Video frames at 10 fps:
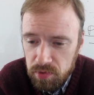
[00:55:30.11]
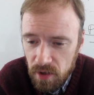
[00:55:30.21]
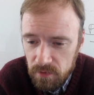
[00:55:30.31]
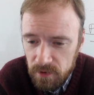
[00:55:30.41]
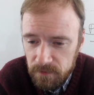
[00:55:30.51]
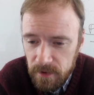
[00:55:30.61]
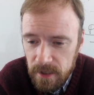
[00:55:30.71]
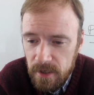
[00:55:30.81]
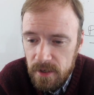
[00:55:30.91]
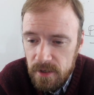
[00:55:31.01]
problem.
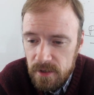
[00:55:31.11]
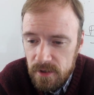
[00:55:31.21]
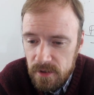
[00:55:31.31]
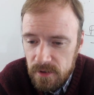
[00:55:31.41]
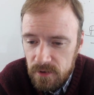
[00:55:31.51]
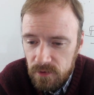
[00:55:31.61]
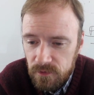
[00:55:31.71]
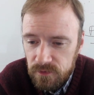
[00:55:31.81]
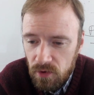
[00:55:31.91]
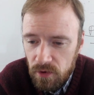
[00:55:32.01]
So,
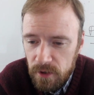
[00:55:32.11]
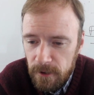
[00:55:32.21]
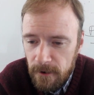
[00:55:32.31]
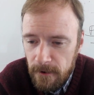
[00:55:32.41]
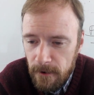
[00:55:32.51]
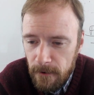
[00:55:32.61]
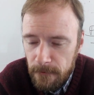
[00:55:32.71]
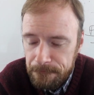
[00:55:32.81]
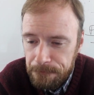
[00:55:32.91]
Floren,